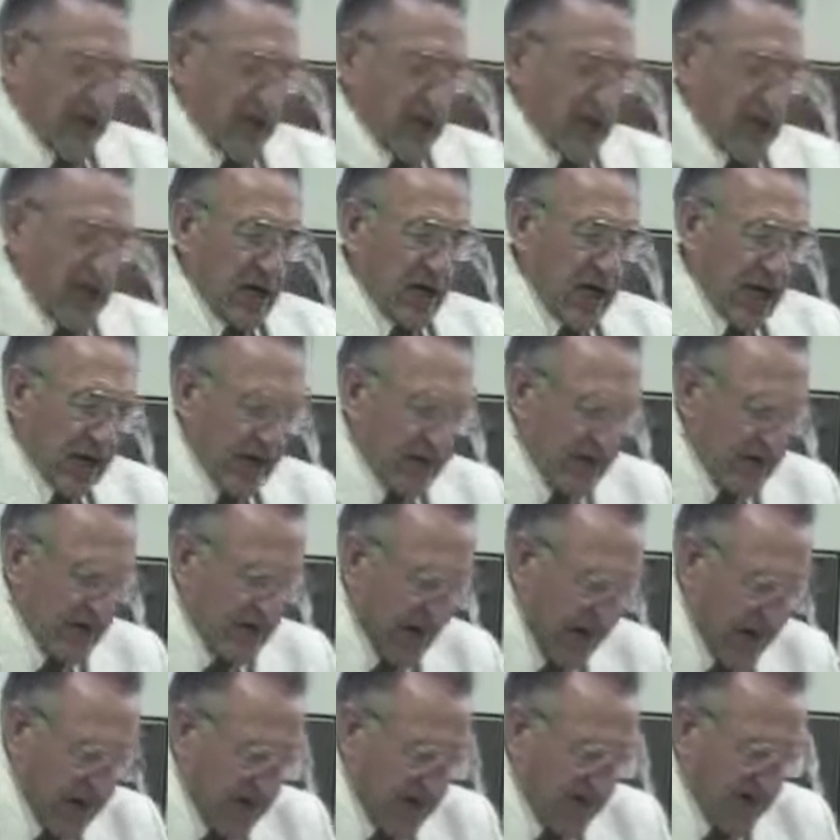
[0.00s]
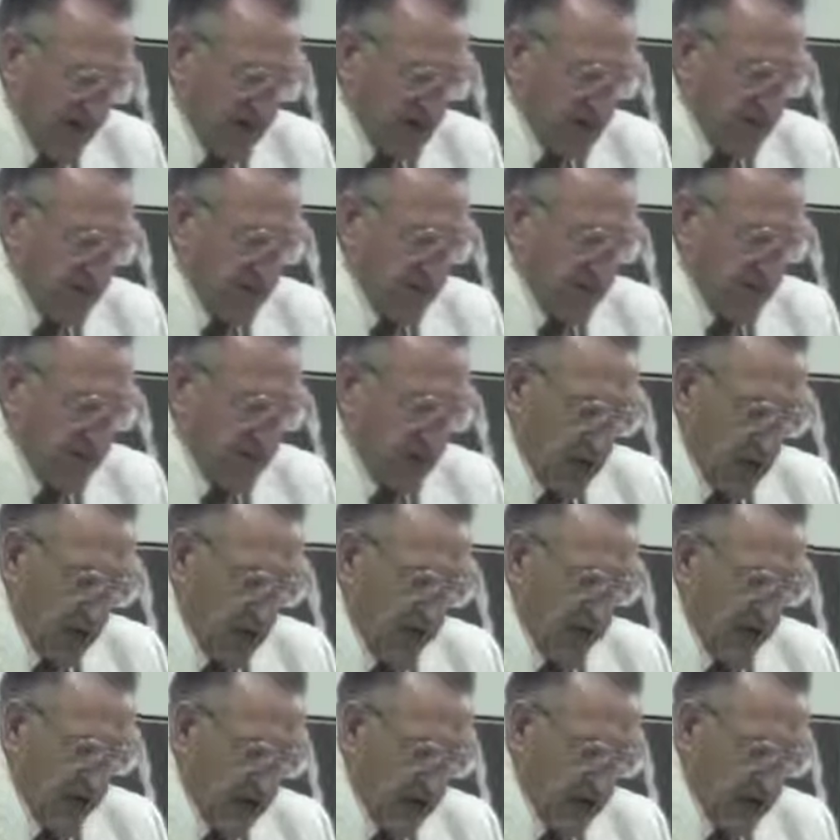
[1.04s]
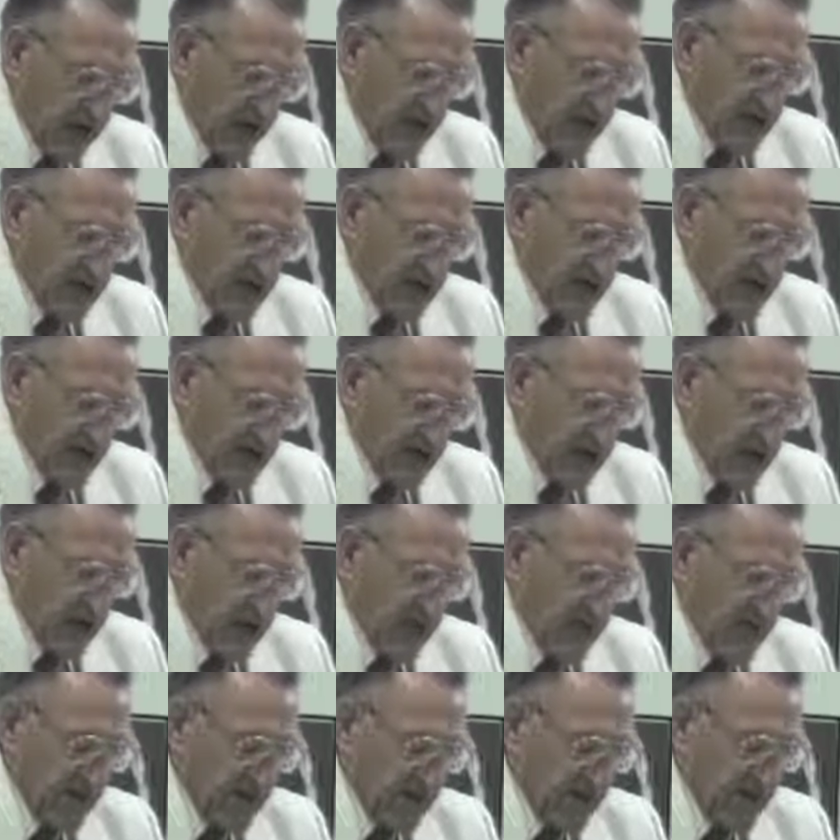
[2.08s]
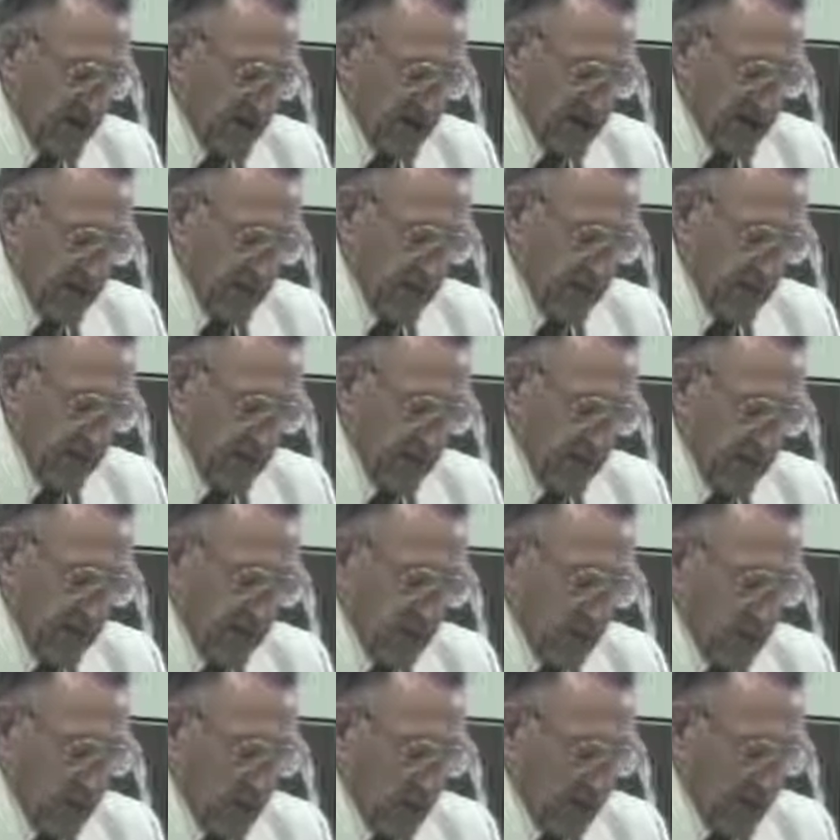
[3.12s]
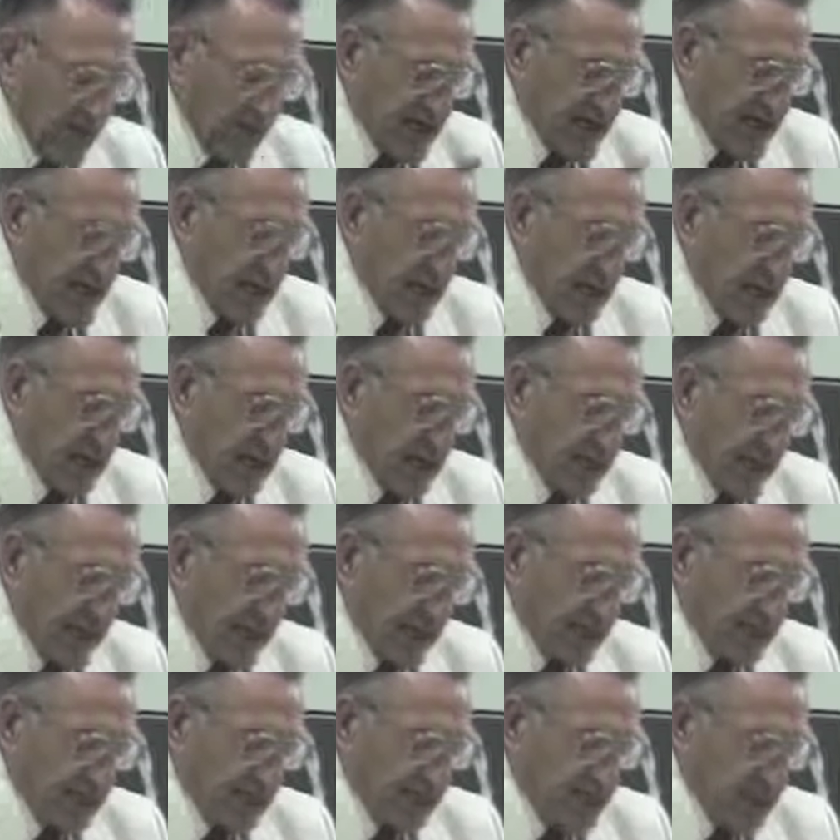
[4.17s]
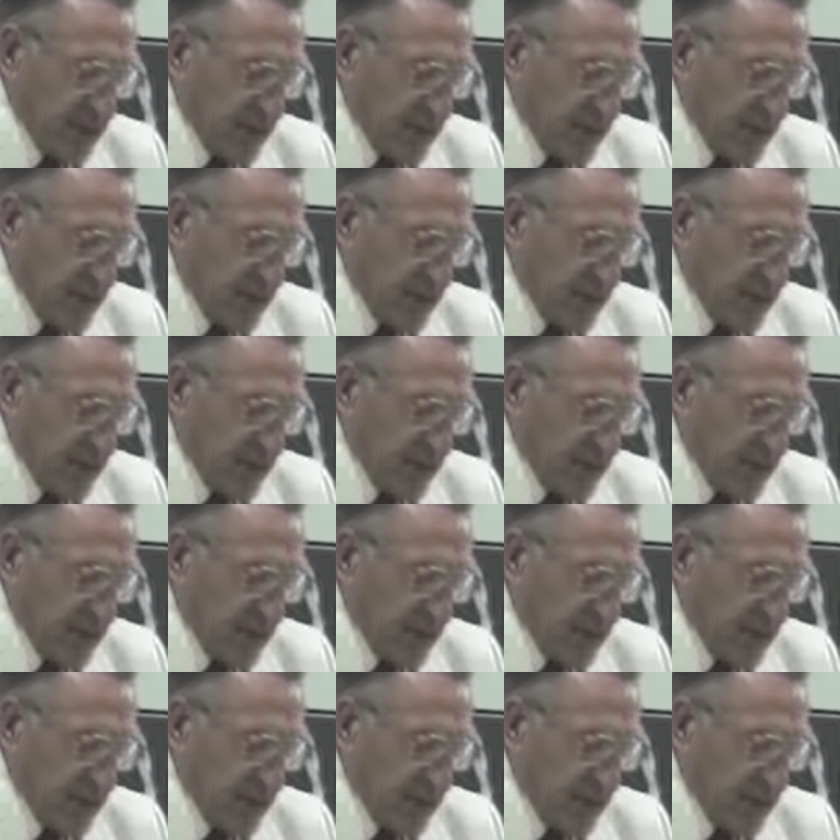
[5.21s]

word of God made manifest on the very grounds of what the prophet taught us here. We accept it. Now,